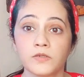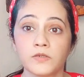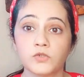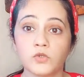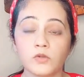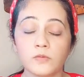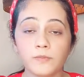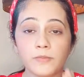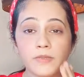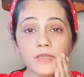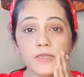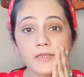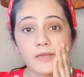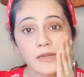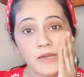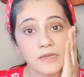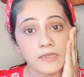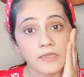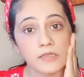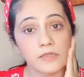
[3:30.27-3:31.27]
Don't be in a
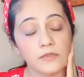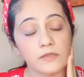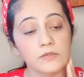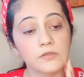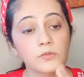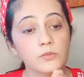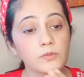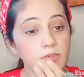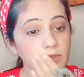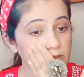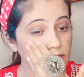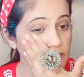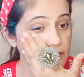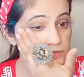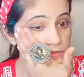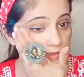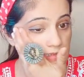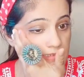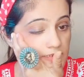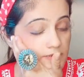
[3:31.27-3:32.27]
hurry, do it
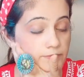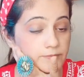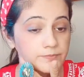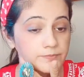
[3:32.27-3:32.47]
nicely.